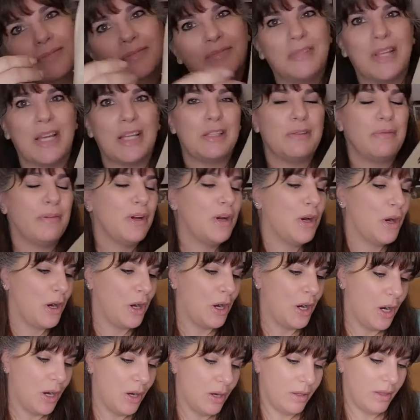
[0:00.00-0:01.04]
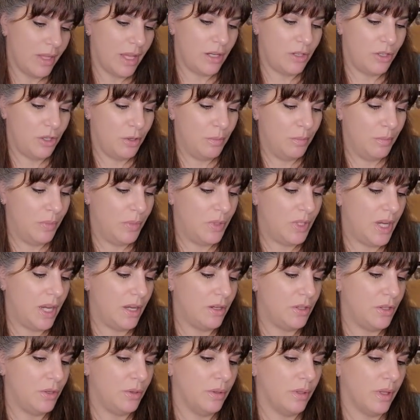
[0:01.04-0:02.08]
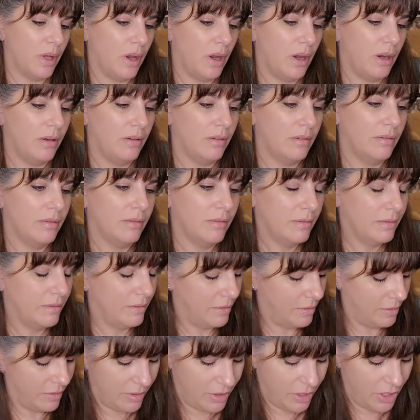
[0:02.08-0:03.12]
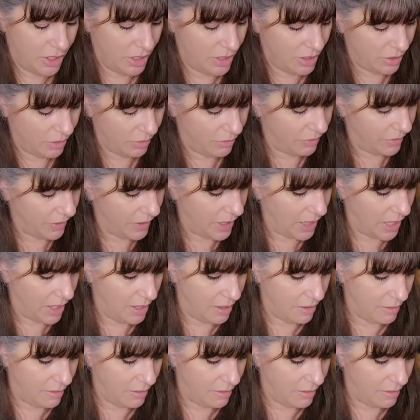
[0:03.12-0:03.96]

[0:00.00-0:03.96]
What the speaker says: That's for her. That shouldn't take too long. She's so funny.